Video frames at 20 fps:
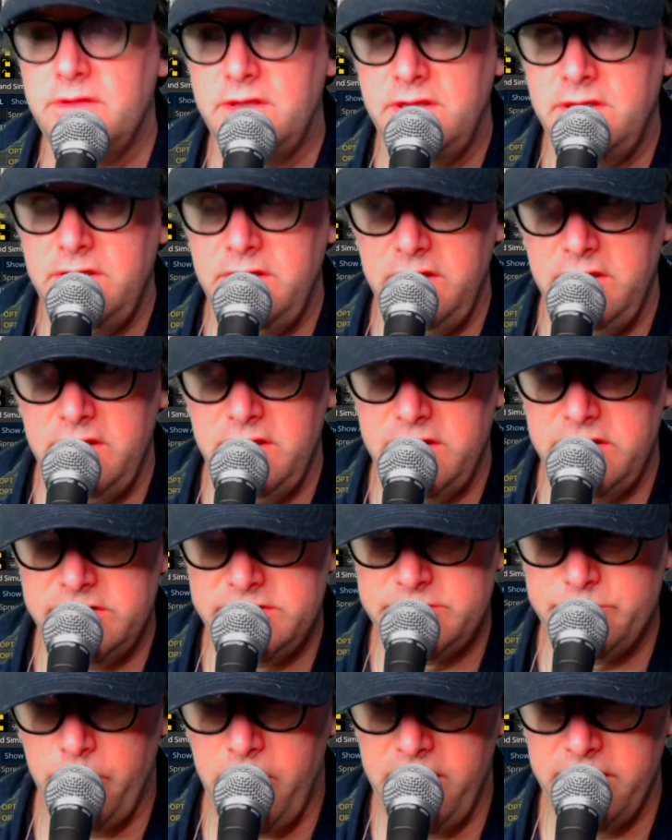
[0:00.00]
key
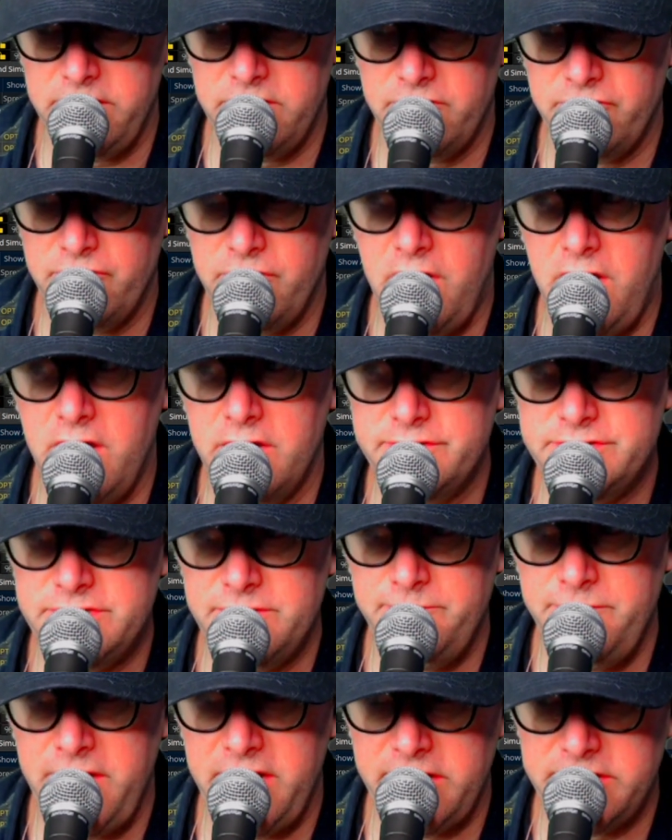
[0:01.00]
is, while you're wrong, to